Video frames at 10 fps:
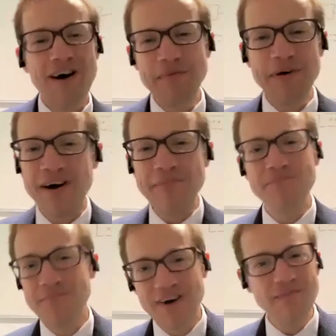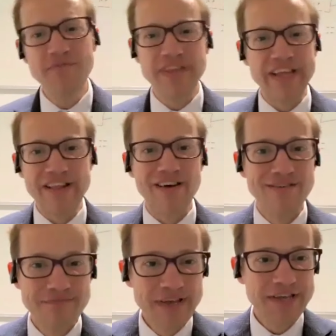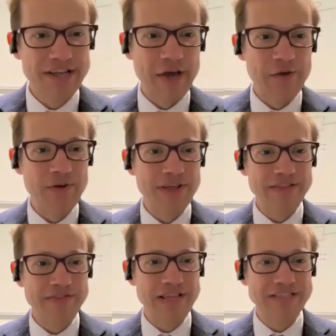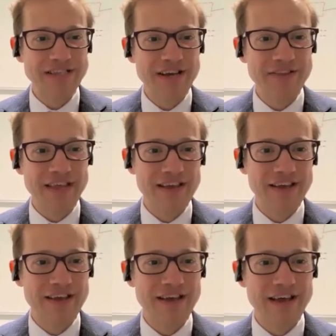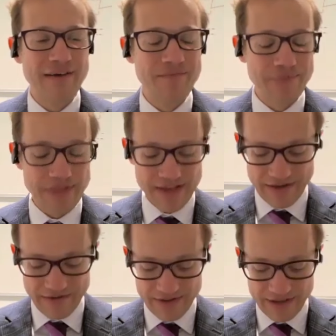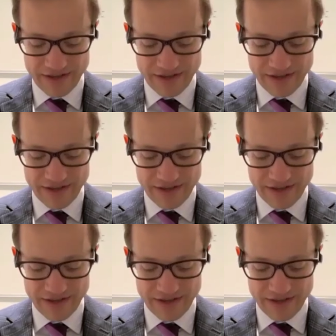I'm a, I'm I'm vanilla. You know, uh, there's nothing um, uh,